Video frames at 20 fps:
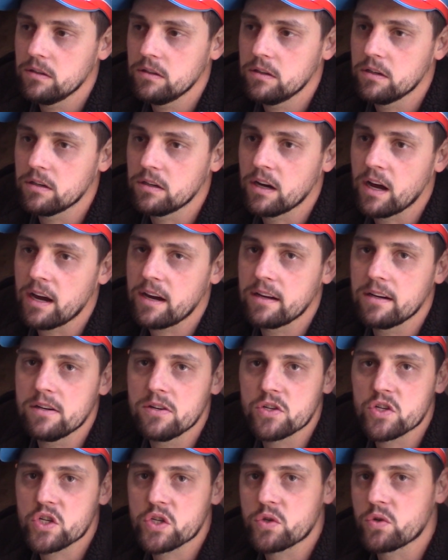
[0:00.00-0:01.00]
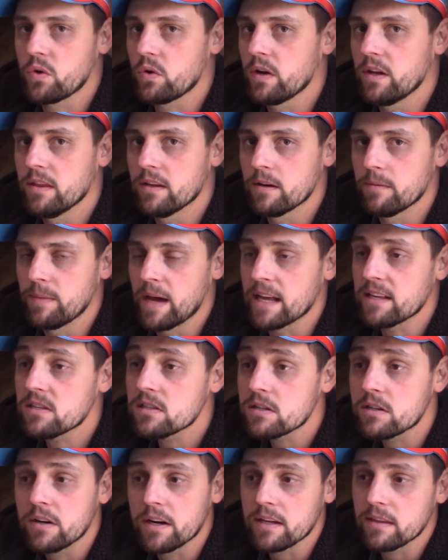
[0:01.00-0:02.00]
you're not going to destroy them. That's
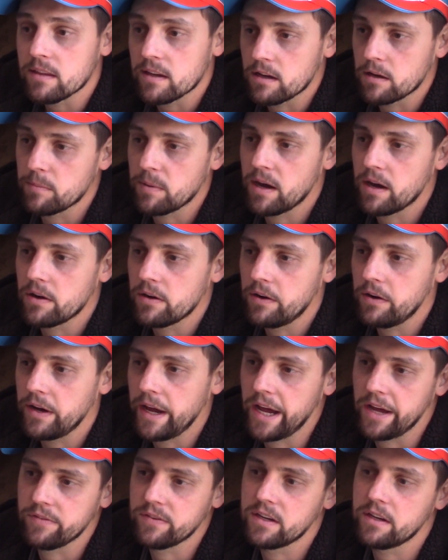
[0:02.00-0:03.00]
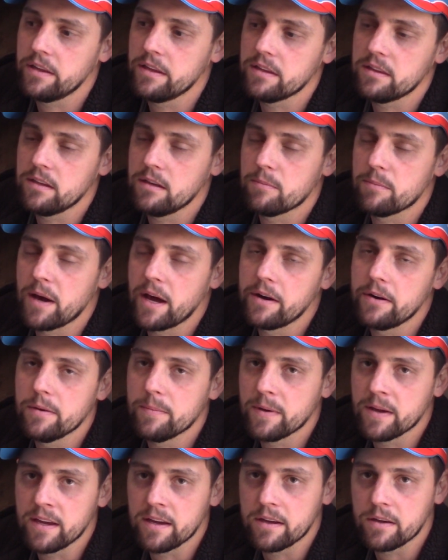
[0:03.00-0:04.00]
the great thing about having a lithium battery
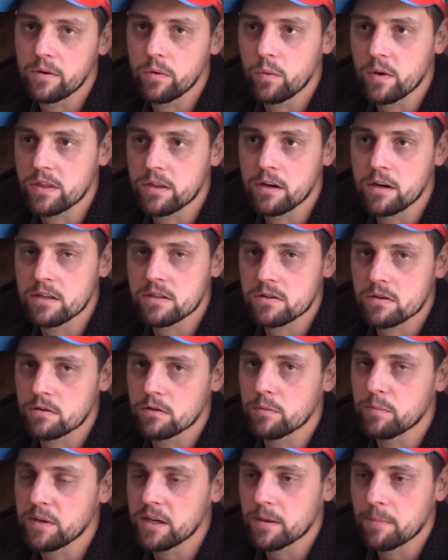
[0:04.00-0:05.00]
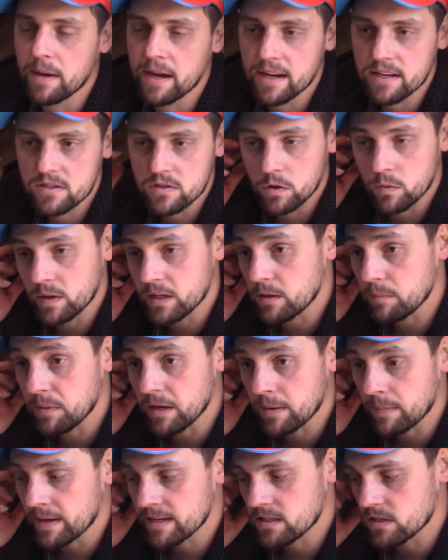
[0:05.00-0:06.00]
bank with an internal BMS or with a
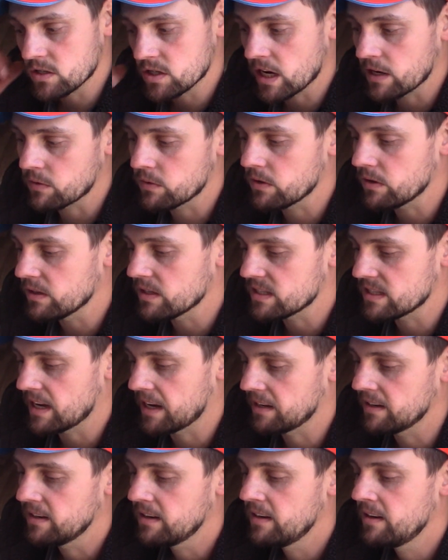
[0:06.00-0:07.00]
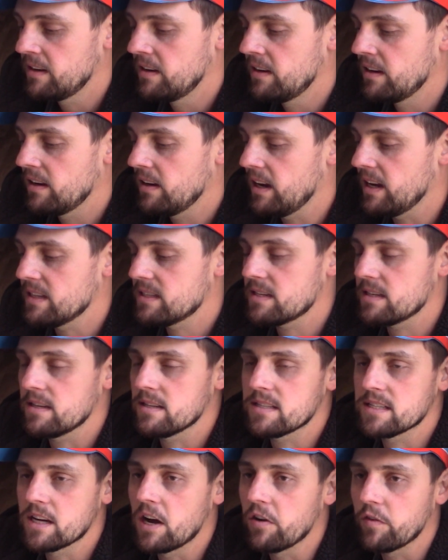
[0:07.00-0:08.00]
BMS in general is that it's going
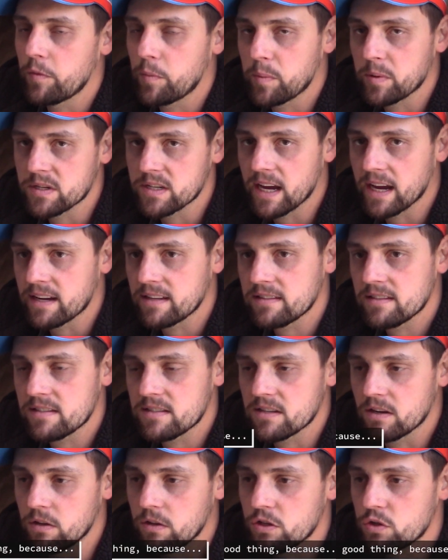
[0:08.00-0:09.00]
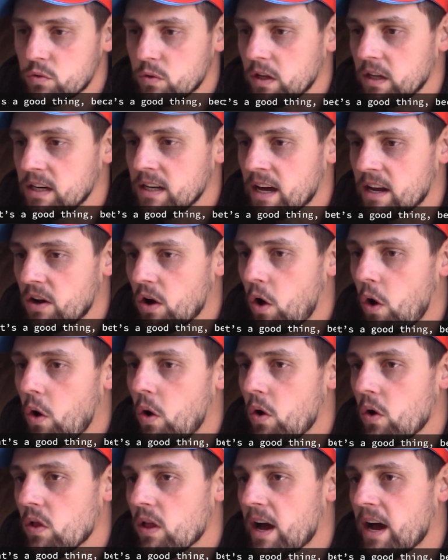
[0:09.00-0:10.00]
to self-protect. So there's really not a
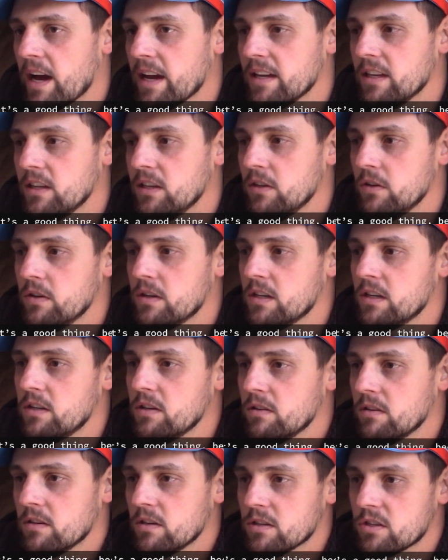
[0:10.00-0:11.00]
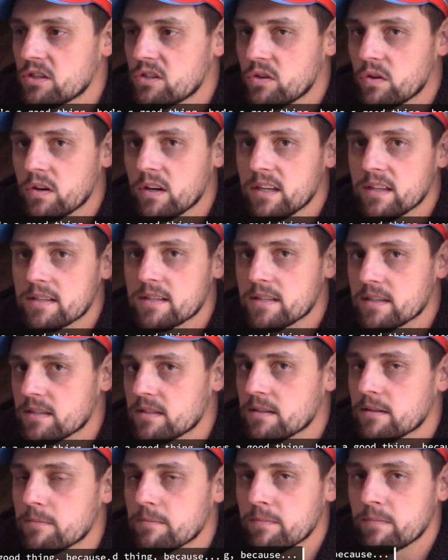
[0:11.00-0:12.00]
whole lot you can do to destroy the
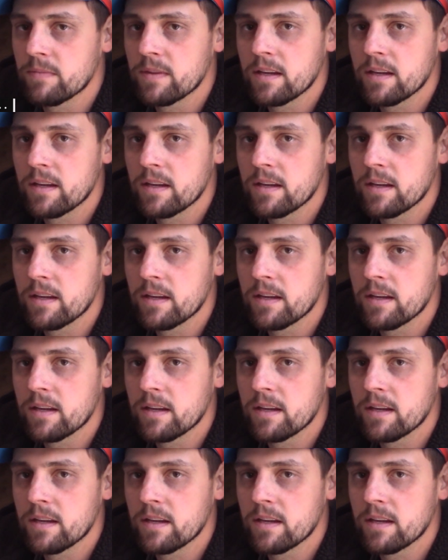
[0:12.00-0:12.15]
system.